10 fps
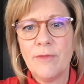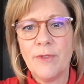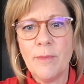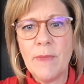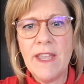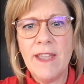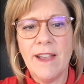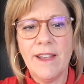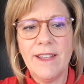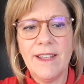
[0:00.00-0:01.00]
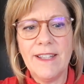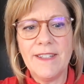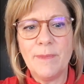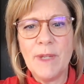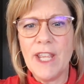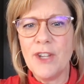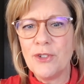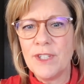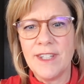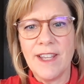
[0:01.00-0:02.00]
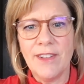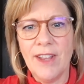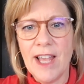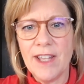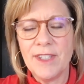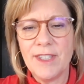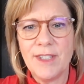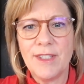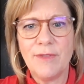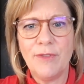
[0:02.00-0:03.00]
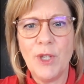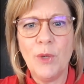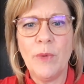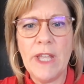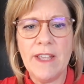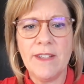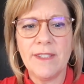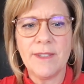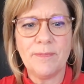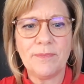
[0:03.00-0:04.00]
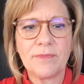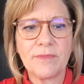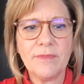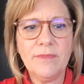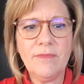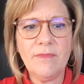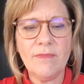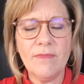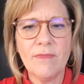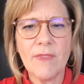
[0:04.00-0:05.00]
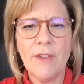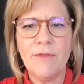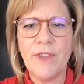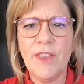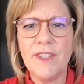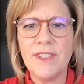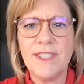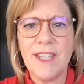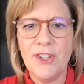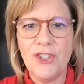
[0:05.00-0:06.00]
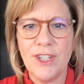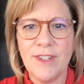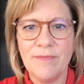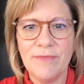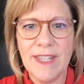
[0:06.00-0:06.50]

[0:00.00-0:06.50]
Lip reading: For me, it's been interesting the last few weeks. I've felt this tension,